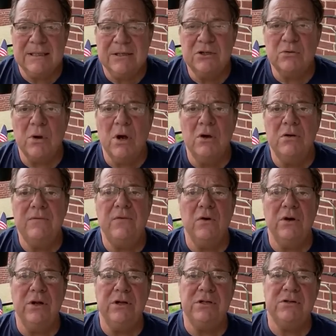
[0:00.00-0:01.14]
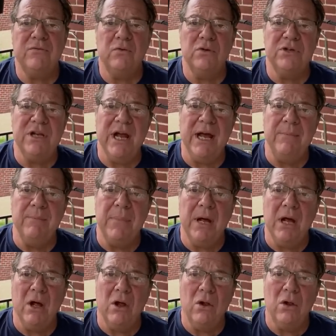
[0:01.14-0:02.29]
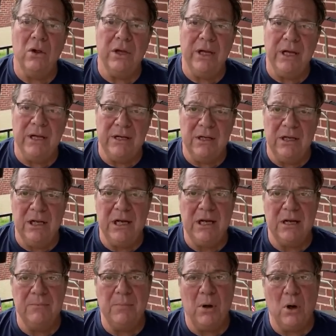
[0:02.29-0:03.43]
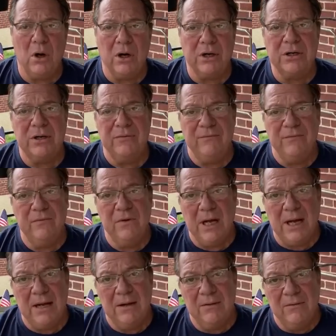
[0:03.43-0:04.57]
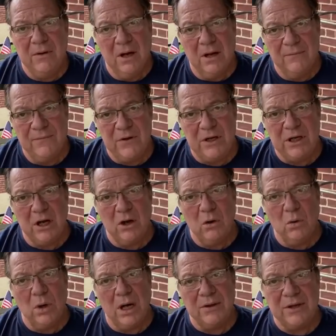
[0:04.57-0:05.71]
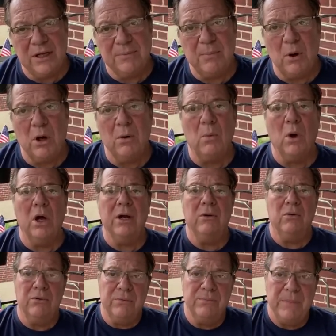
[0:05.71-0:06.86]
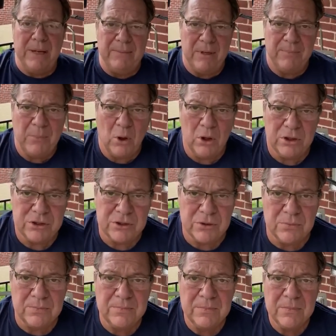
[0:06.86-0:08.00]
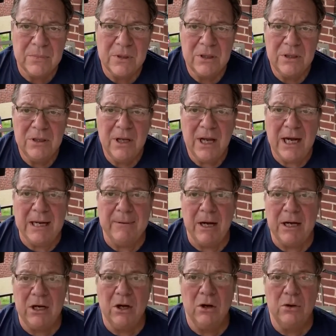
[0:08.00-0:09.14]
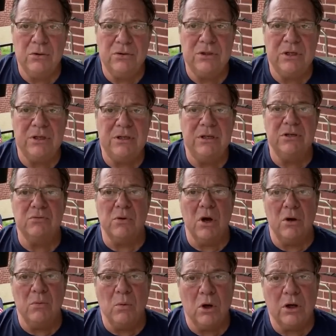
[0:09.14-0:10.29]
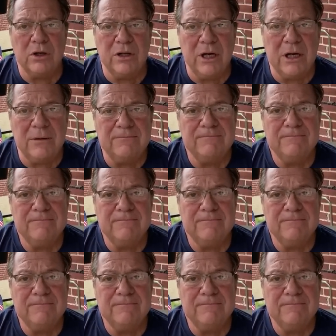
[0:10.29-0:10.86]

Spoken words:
drone footage for Dan Bell in Leakin Park video? I think part one, or maybe in part two. Anybody know who did the drone work there?